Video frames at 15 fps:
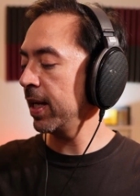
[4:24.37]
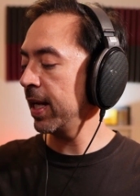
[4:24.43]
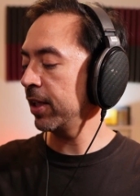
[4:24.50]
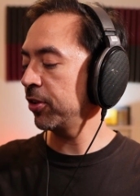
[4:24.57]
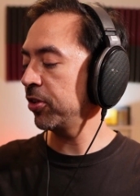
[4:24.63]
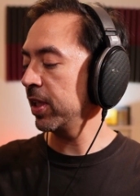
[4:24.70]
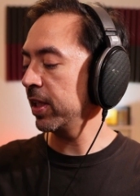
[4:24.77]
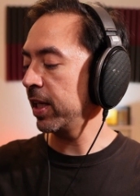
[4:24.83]

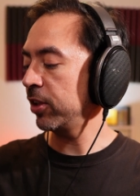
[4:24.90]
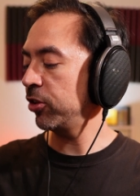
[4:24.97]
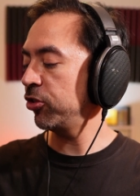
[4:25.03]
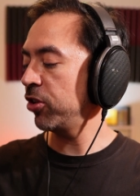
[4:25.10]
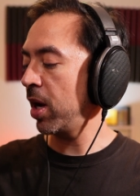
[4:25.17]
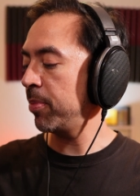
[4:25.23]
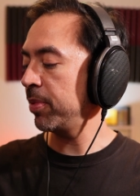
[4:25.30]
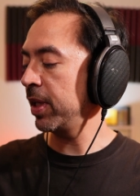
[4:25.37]
actually like
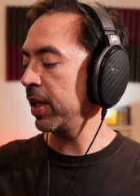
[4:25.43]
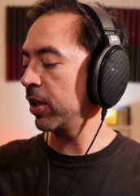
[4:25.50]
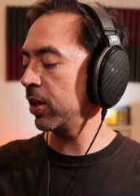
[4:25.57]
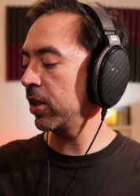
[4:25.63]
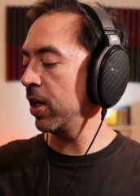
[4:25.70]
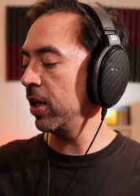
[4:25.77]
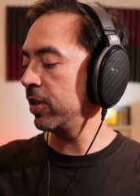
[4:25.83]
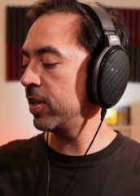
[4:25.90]
chopping it
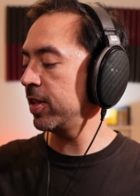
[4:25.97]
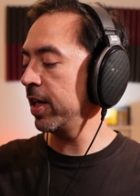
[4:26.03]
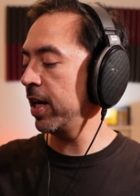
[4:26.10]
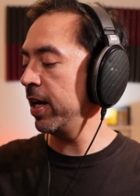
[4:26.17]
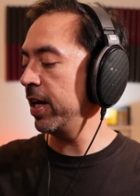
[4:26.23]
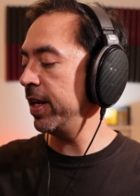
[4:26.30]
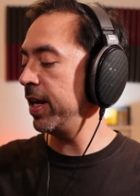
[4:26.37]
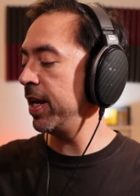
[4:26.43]
a ton